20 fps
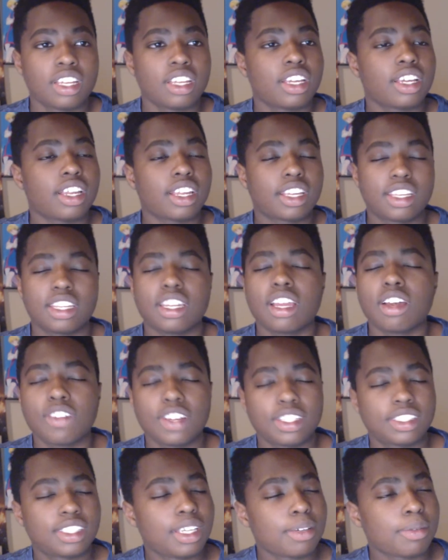And I cannot
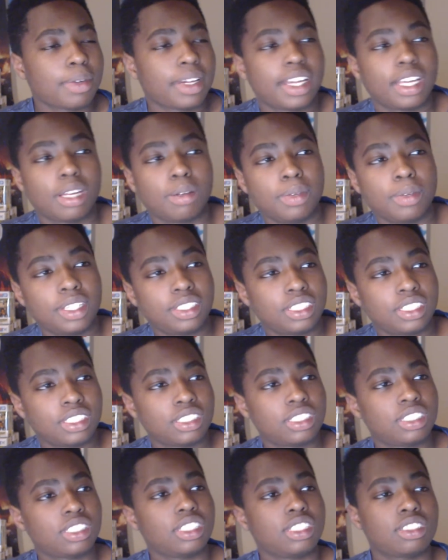wait to get my
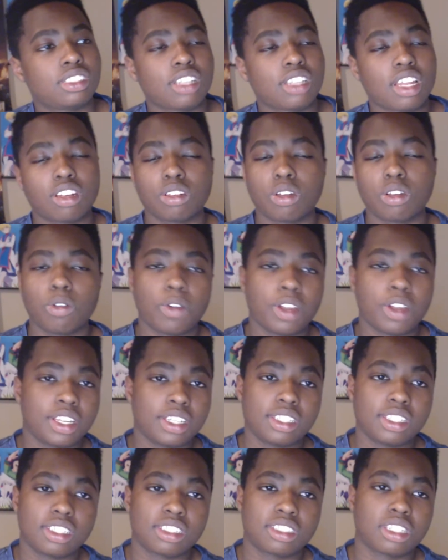animations. I don't know
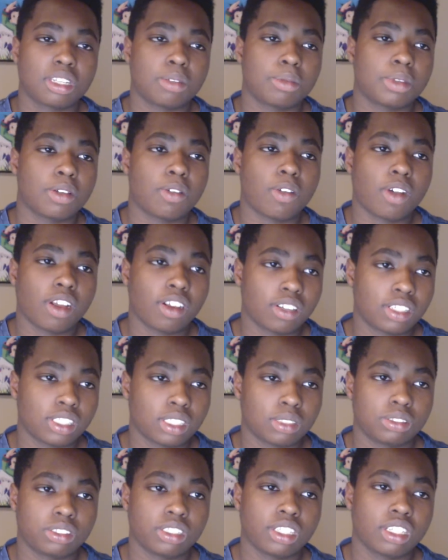when. It's going to be a while,
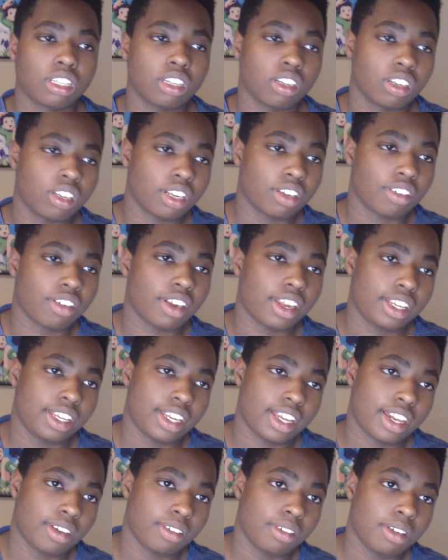because I'm trying to learn it right
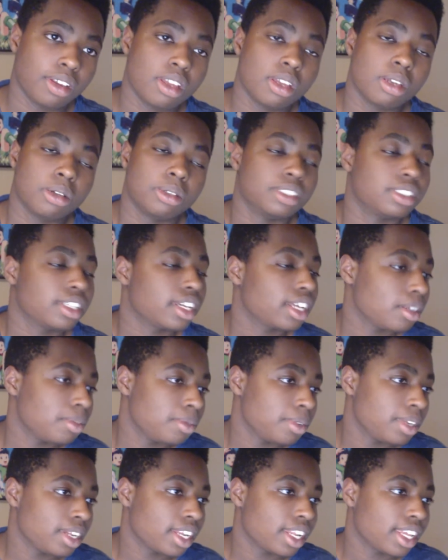now. Because
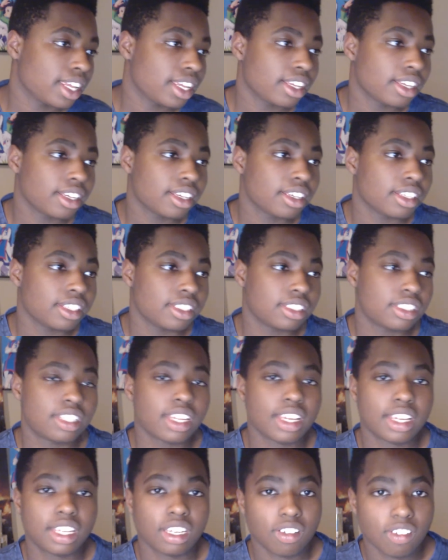animating is
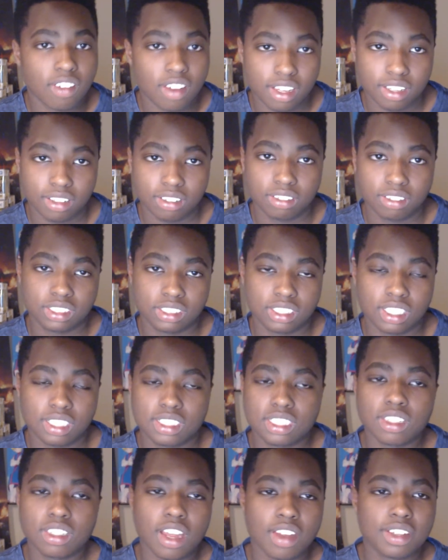taking a while. Which I'm
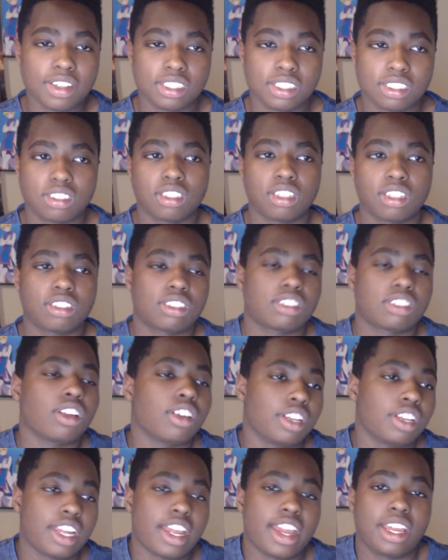still having
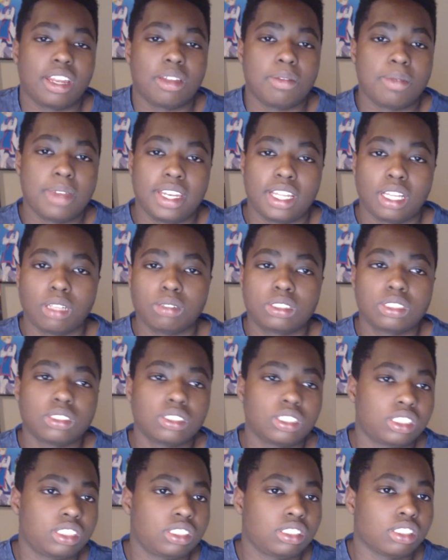started animating. I'm still
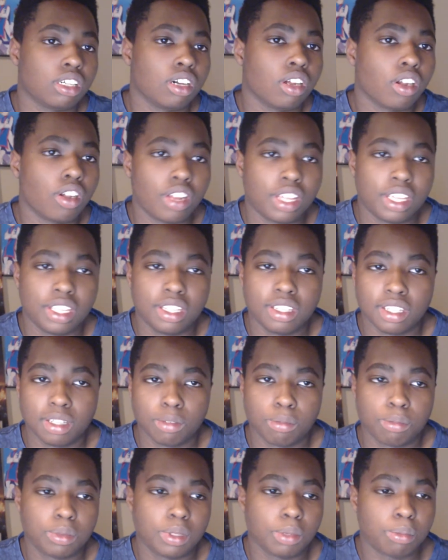just learning
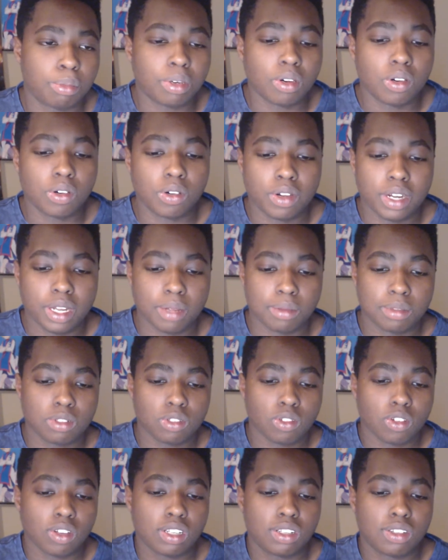the program,
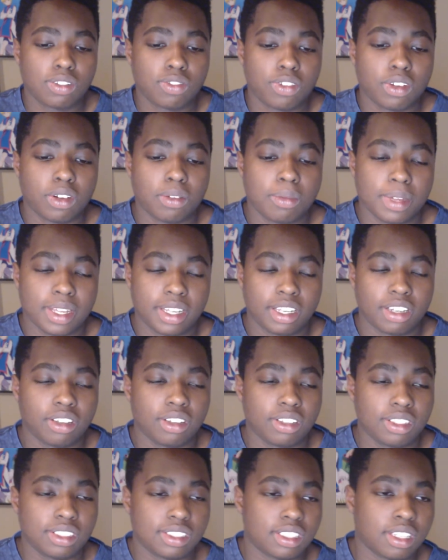Source,
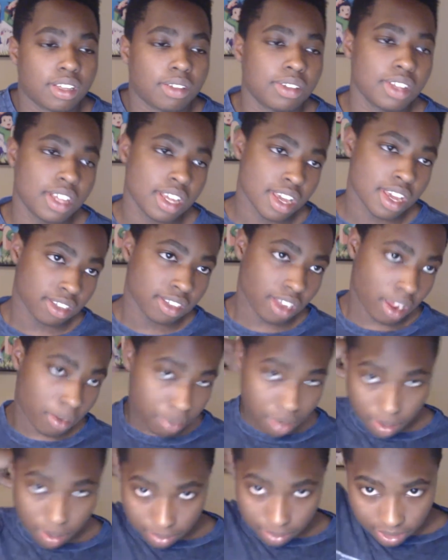Filmmaker, and stuff. So I
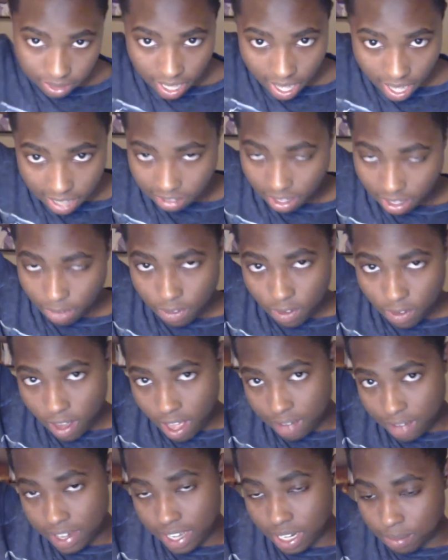promise, guys, I will
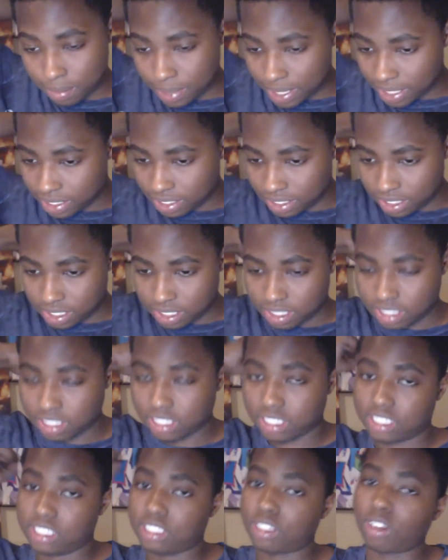have animations.
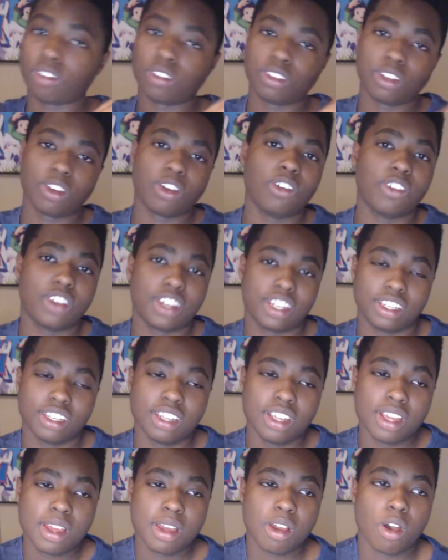Just don't know when.
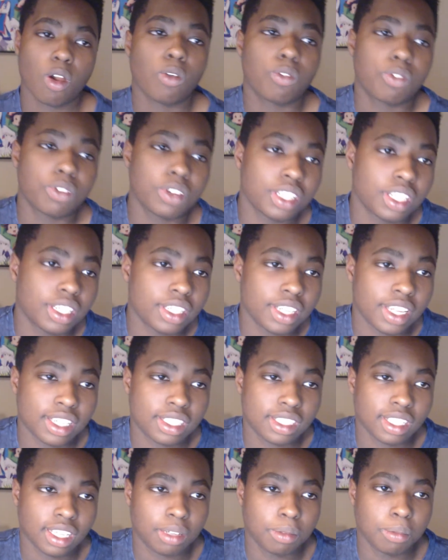Hopefully in the
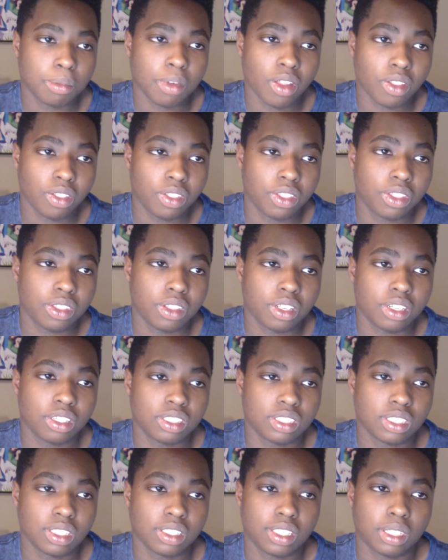next like month or
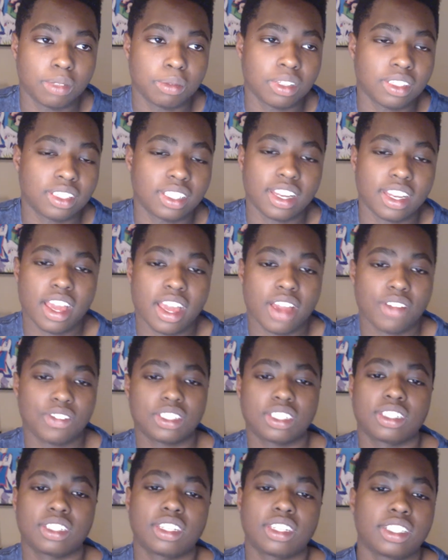something. Month and a half or
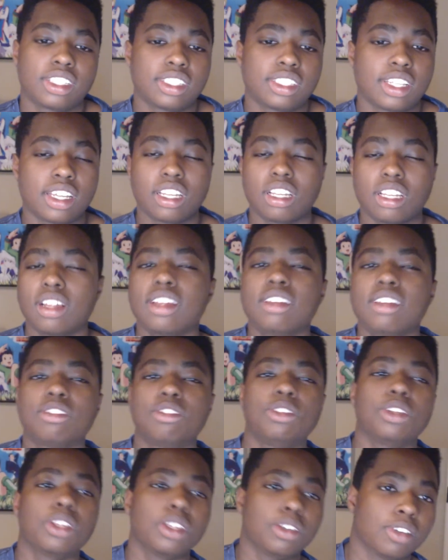something like that. I
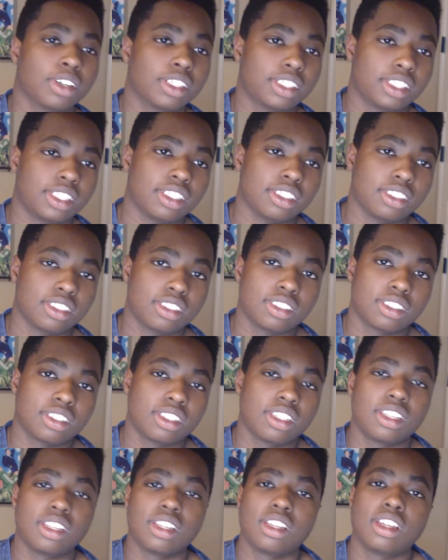really want this.
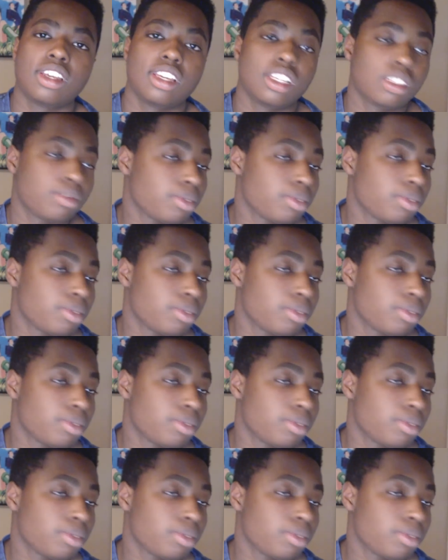And